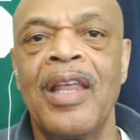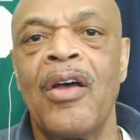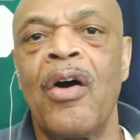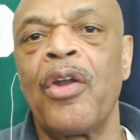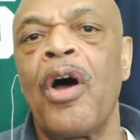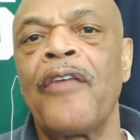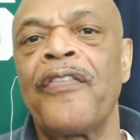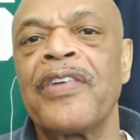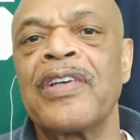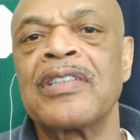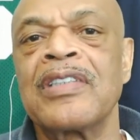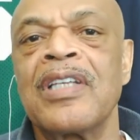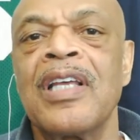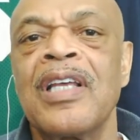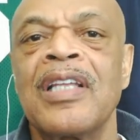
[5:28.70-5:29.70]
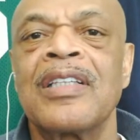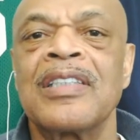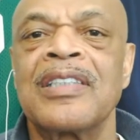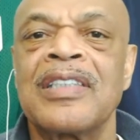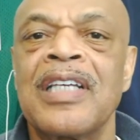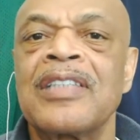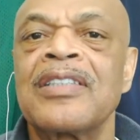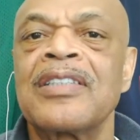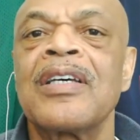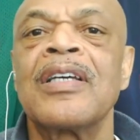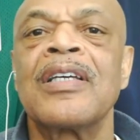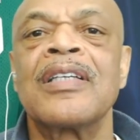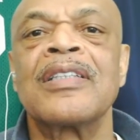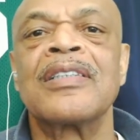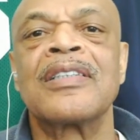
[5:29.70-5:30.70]
On offense, the
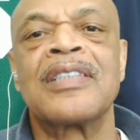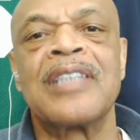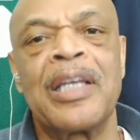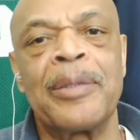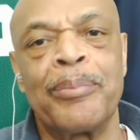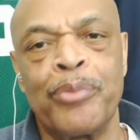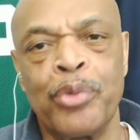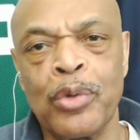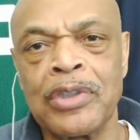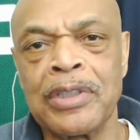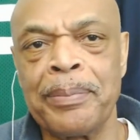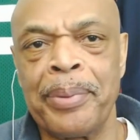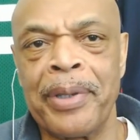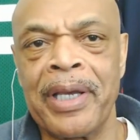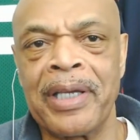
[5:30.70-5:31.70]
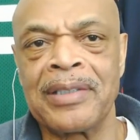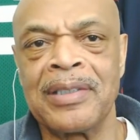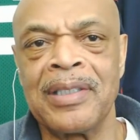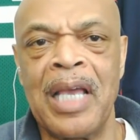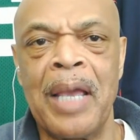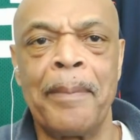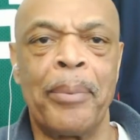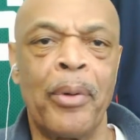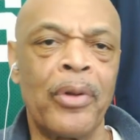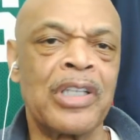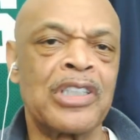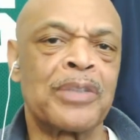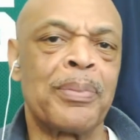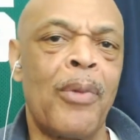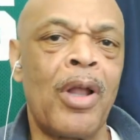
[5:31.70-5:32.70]
center sent bruising picks and
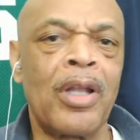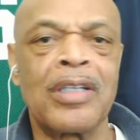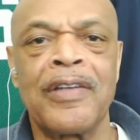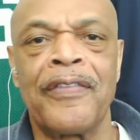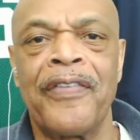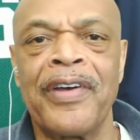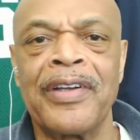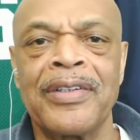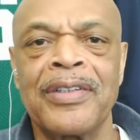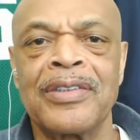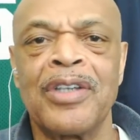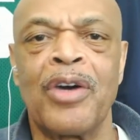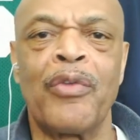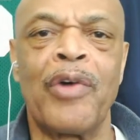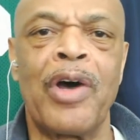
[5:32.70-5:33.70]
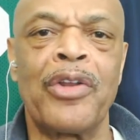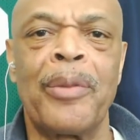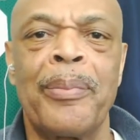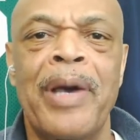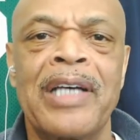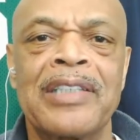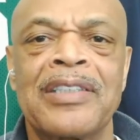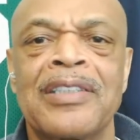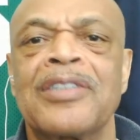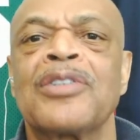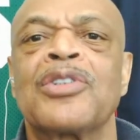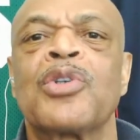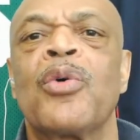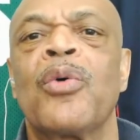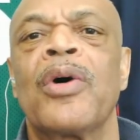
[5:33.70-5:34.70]
bullied smaller defenders around the basket to
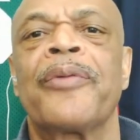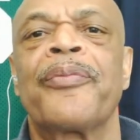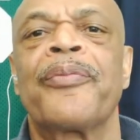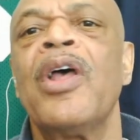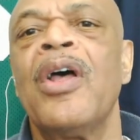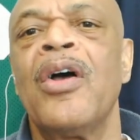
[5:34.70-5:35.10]
score.